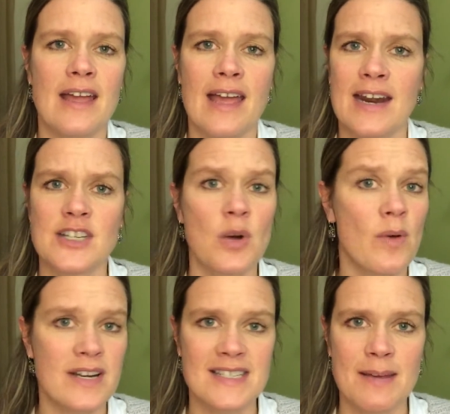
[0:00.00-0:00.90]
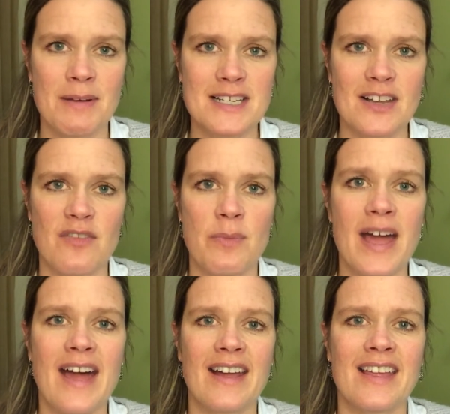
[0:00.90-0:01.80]
and I don't want to set myself
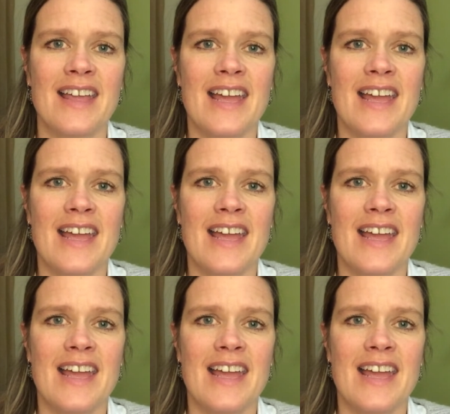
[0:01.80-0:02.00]
back,